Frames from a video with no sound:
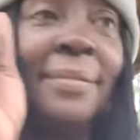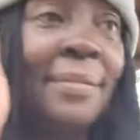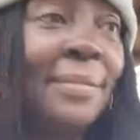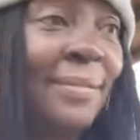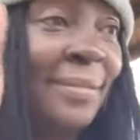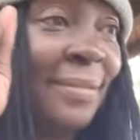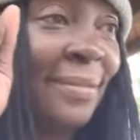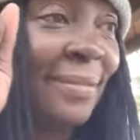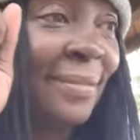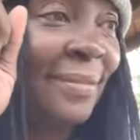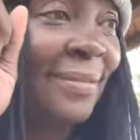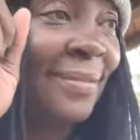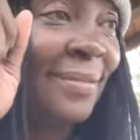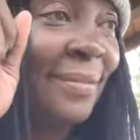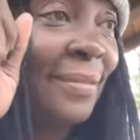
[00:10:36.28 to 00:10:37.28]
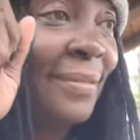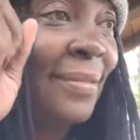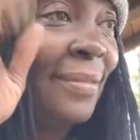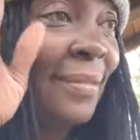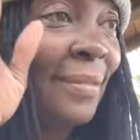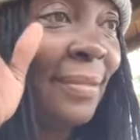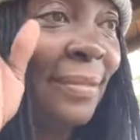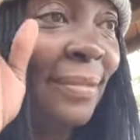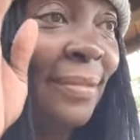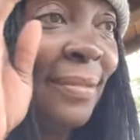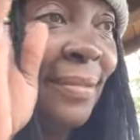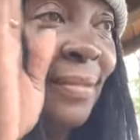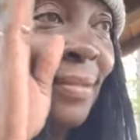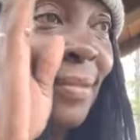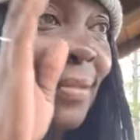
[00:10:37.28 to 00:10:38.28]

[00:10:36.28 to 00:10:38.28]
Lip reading: Nothing is said.